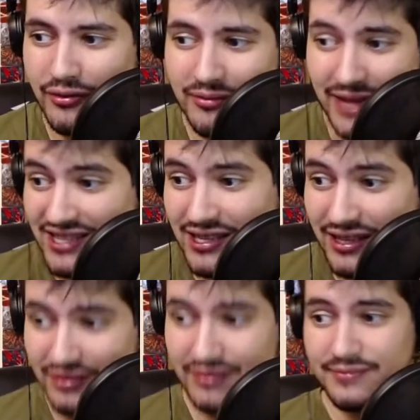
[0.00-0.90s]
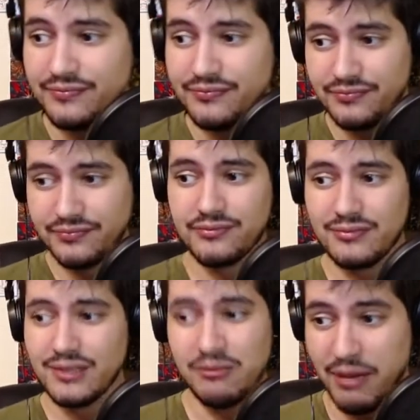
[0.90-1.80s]
That's it.
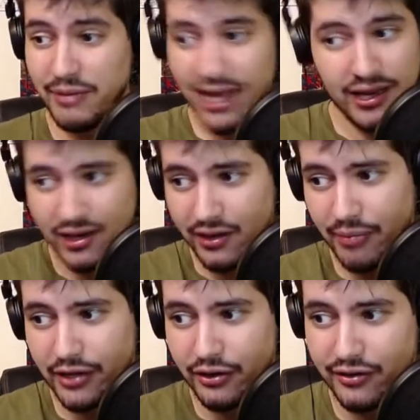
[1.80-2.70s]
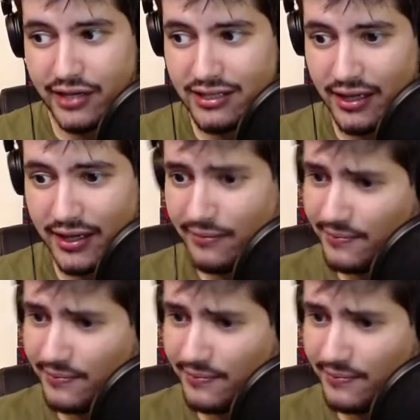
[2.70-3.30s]
Maybe they didn't bother to dislike.